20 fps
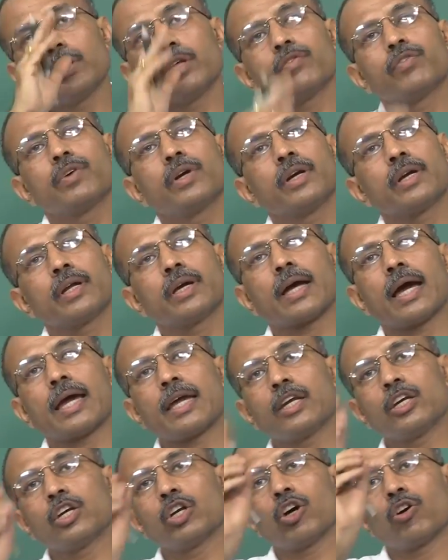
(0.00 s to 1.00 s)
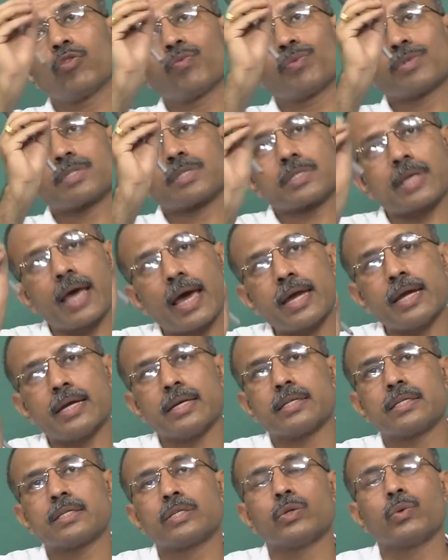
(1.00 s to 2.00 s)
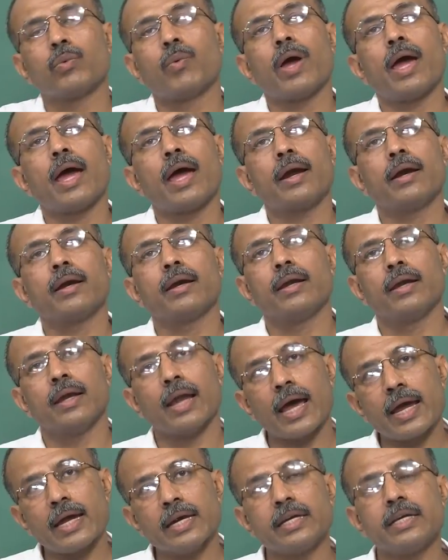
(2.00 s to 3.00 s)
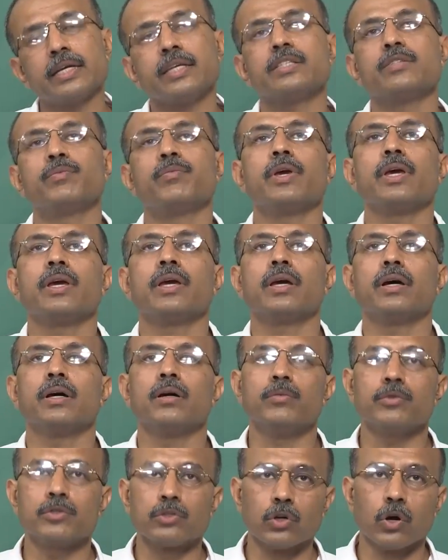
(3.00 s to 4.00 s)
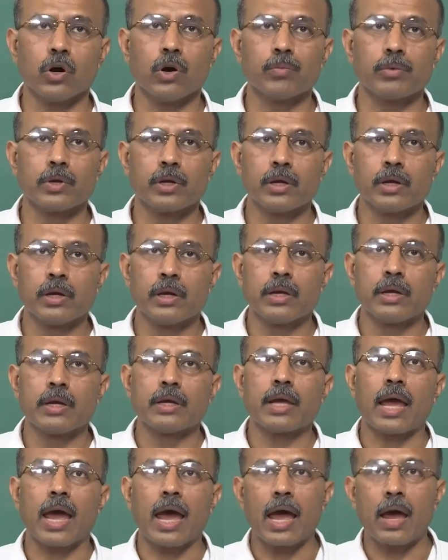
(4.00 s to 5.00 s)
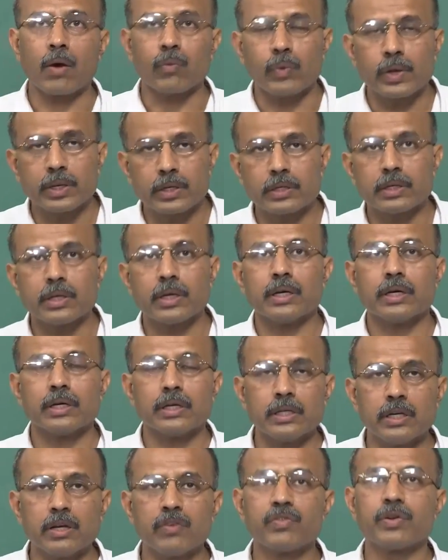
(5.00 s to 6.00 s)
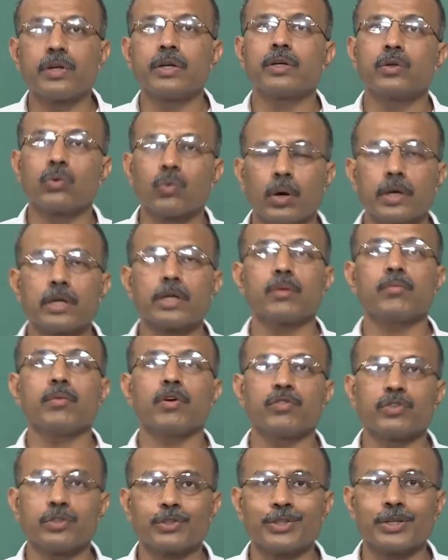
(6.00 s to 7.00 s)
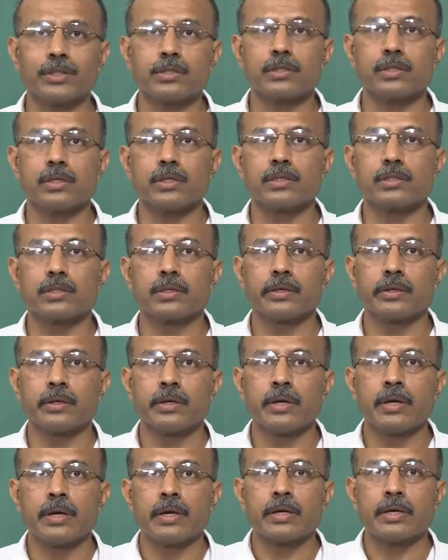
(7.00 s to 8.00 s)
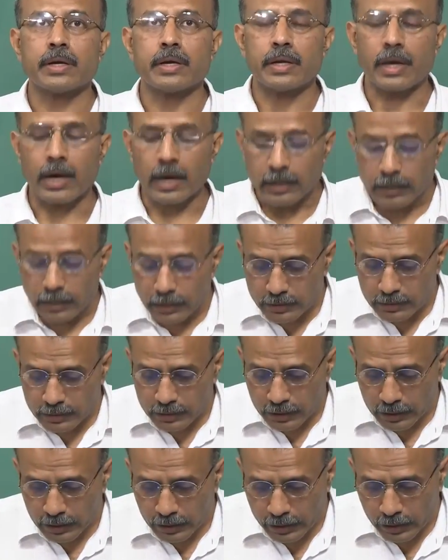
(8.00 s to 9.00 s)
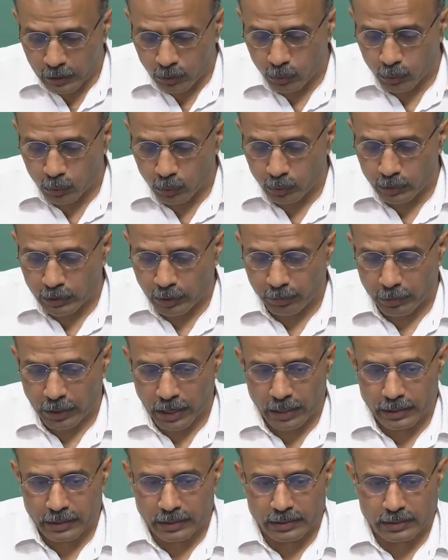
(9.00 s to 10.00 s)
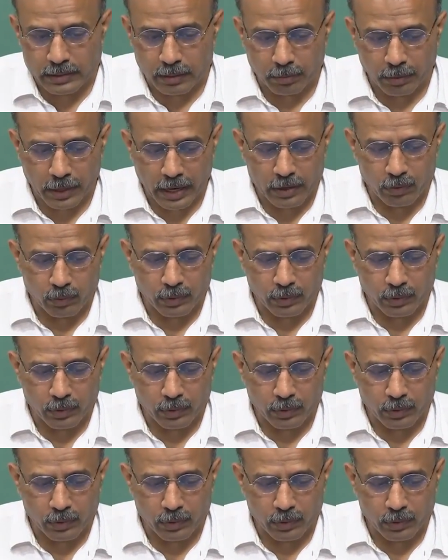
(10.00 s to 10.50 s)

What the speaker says: different kind of sites where light is being absorbed with different quantum efficiencies. And unless the plant is supplied